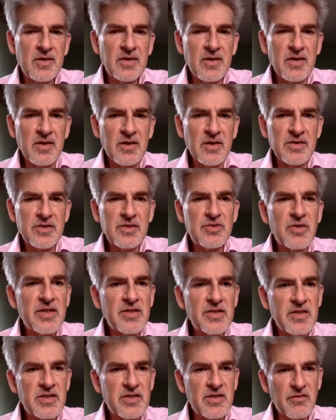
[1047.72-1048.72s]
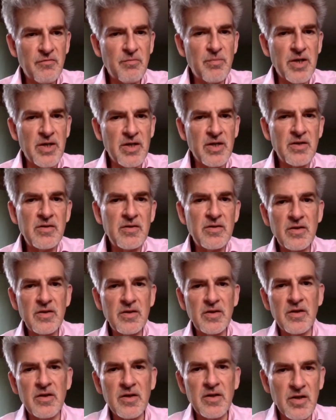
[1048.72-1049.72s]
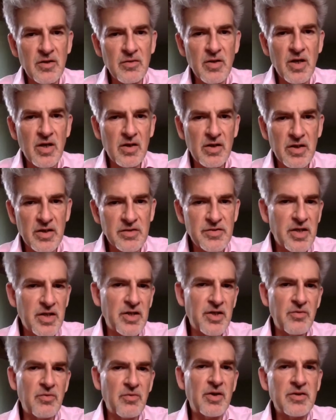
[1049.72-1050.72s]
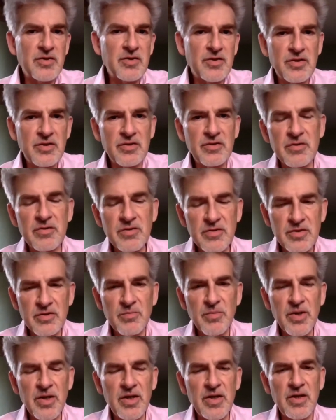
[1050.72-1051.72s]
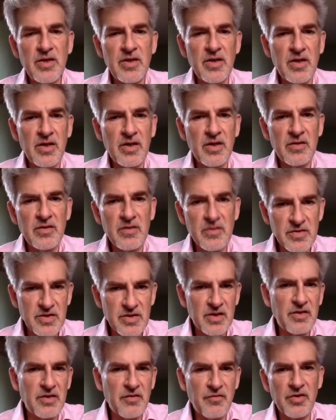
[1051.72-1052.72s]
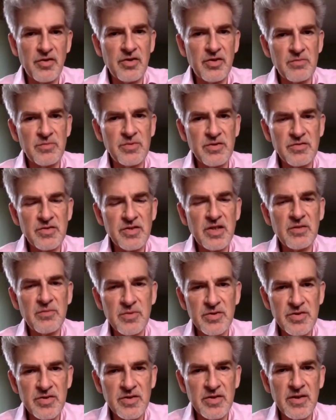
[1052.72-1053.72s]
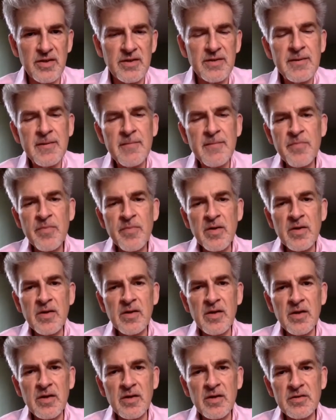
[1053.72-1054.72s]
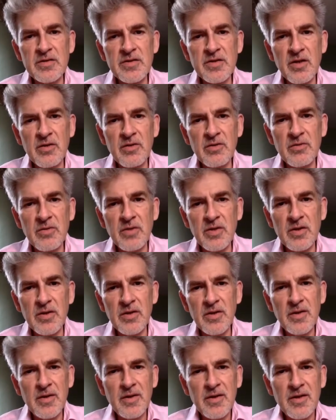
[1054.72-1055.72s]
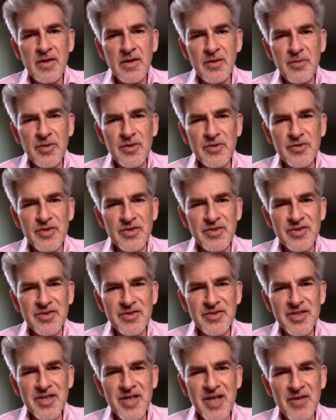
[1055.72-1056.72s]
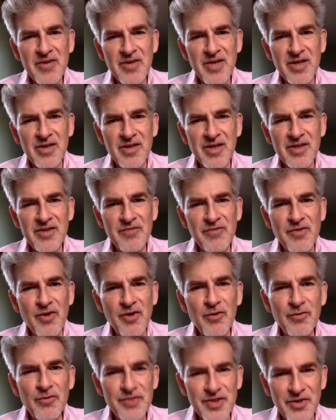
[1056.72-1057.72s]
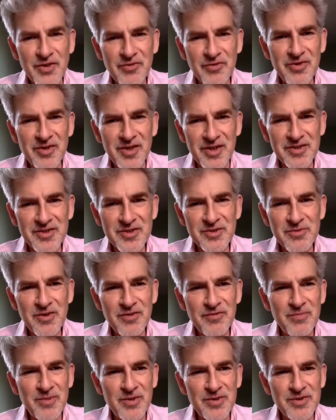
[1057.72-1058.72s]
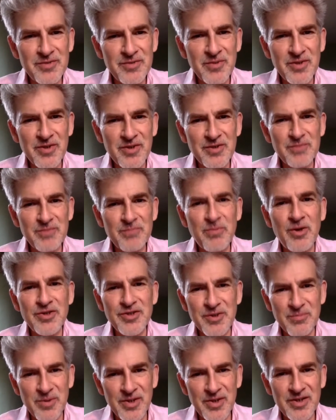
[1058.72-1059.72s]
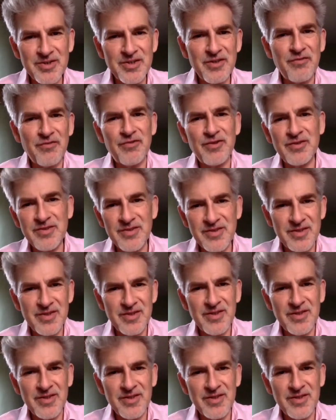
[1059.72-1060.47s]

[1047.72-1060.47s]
stresses have been and are continuing to be in significant numbers of segments there. So it'll be interesting to see how that evolves over the next 12 months, because possibly a different